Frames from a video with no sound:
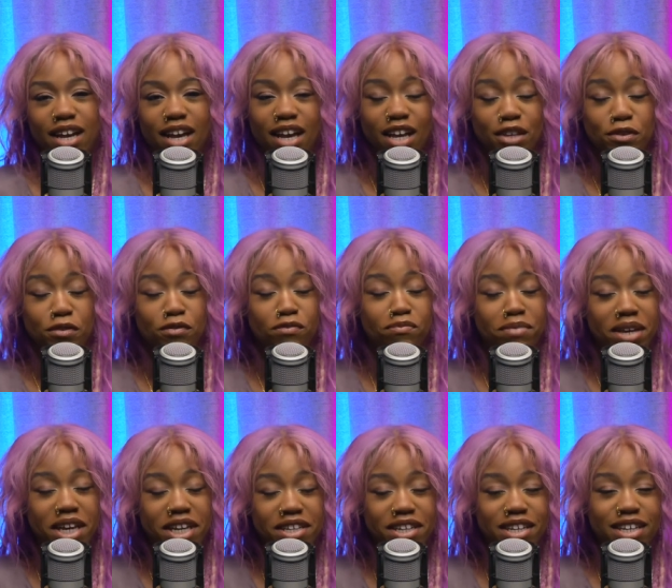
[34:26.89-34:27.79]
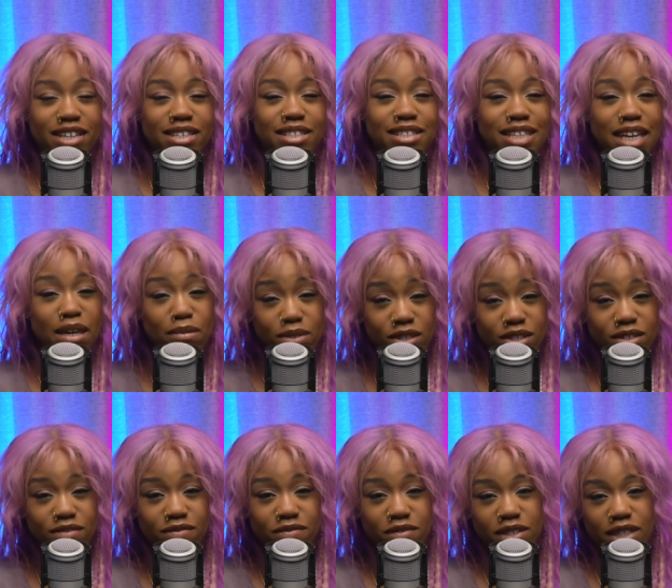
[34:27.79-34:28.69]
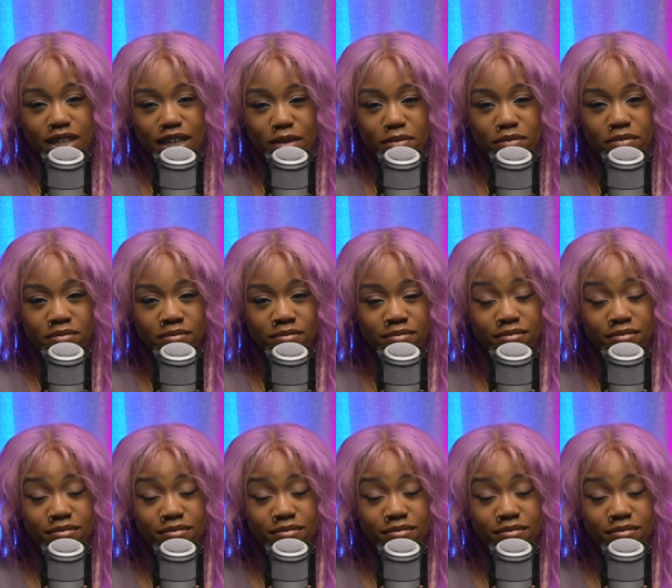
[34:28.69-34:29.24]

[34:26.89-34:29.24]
and you've made an exception for them,